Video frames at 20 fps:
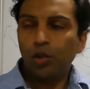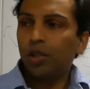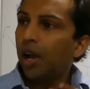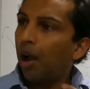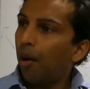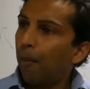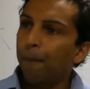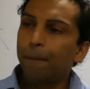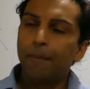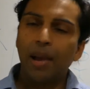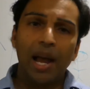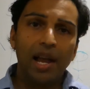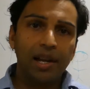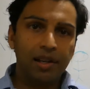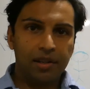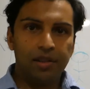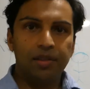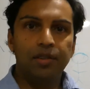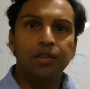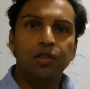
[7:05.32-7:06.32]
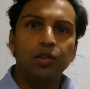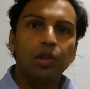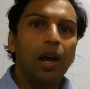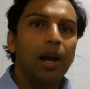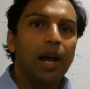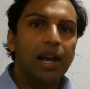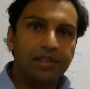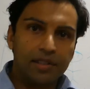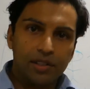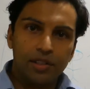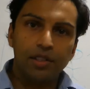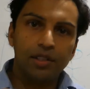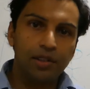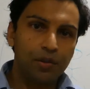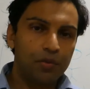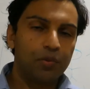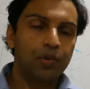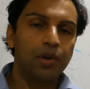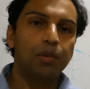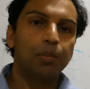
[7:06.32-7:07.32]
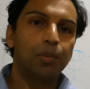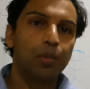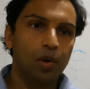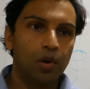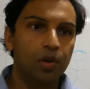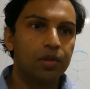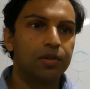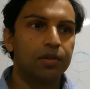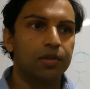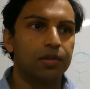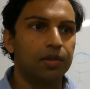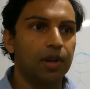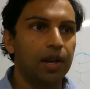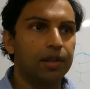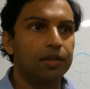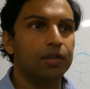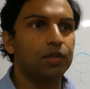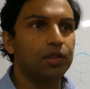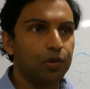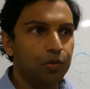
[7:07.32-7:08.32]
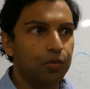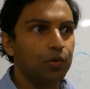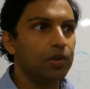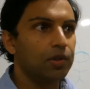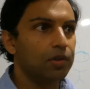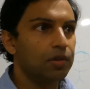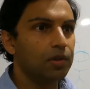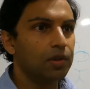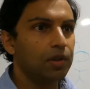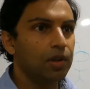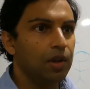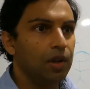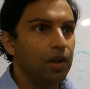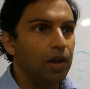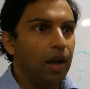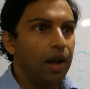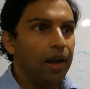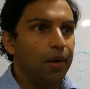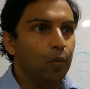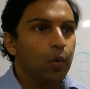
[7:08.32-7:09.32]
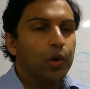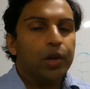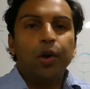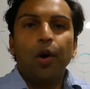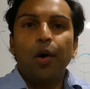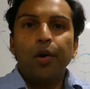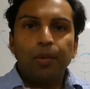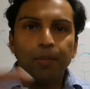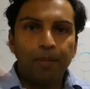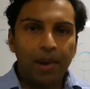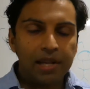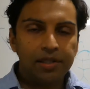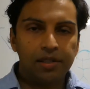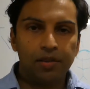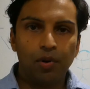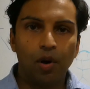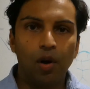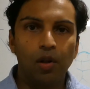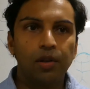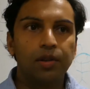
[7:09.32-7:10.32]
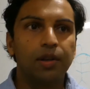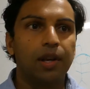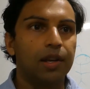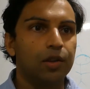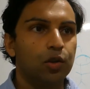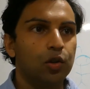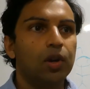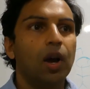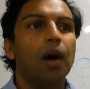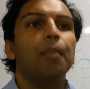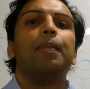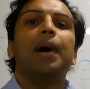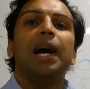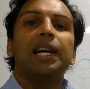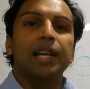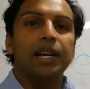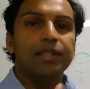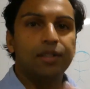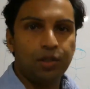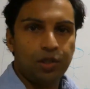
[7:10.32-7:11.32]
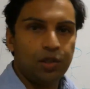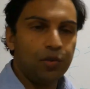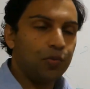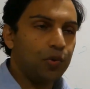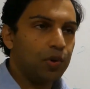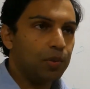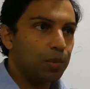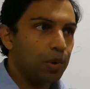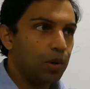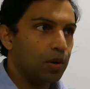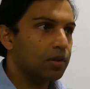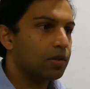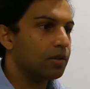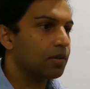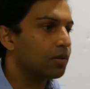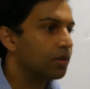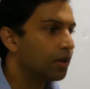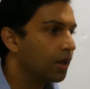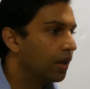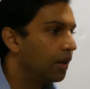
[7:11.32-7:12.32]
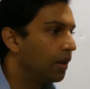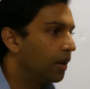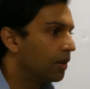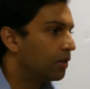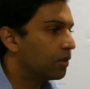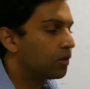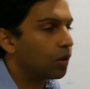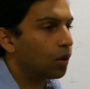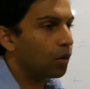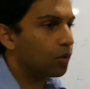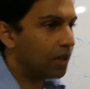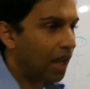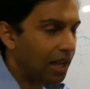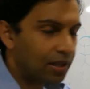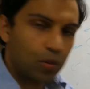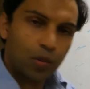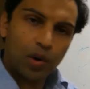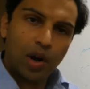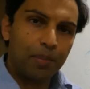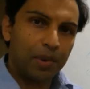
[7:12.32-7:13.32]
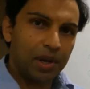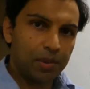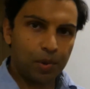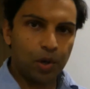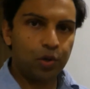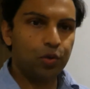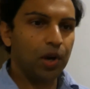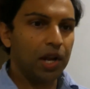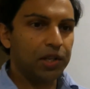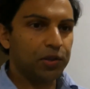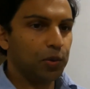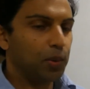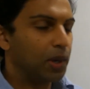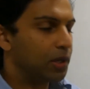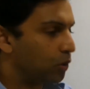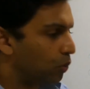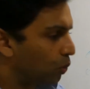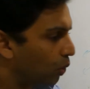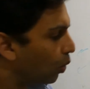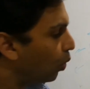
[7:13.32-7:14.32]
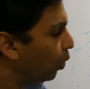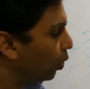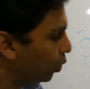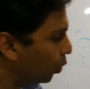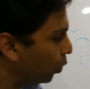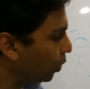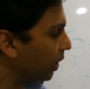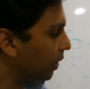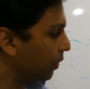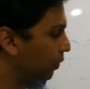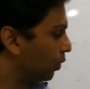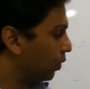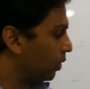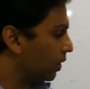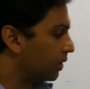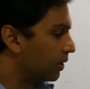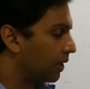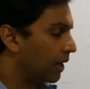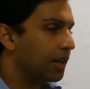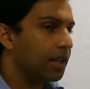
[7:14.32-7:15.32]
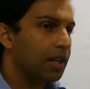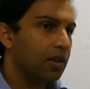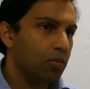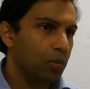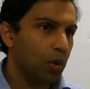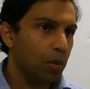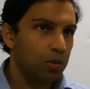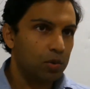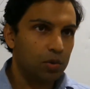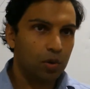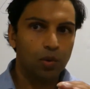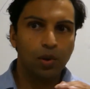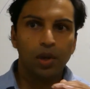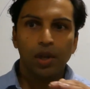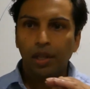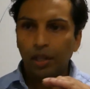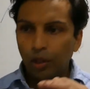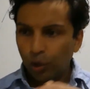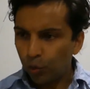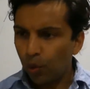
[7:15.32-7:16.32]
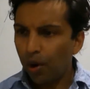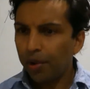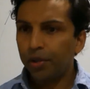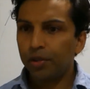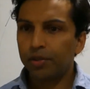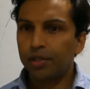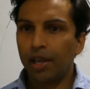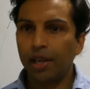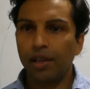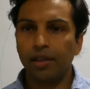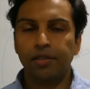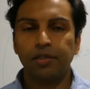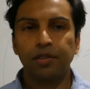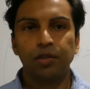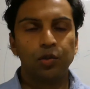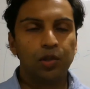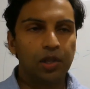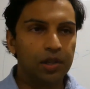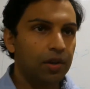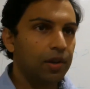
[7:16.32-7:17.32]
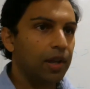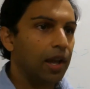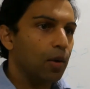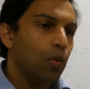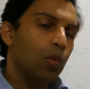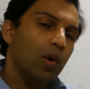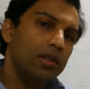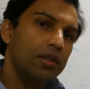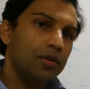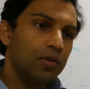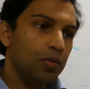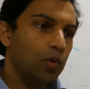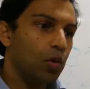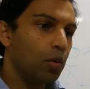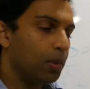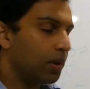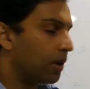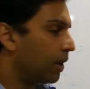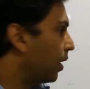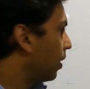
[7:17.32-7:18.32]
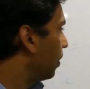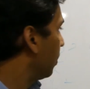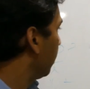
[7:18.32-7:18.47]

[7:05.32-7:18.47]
You come back as a different person, as a different, when you go on a massive holiday, you come back as a different person. So that's what I mean by transformation. We're all looking for this angular moment. So throughout your days, think, okay, what's a formula?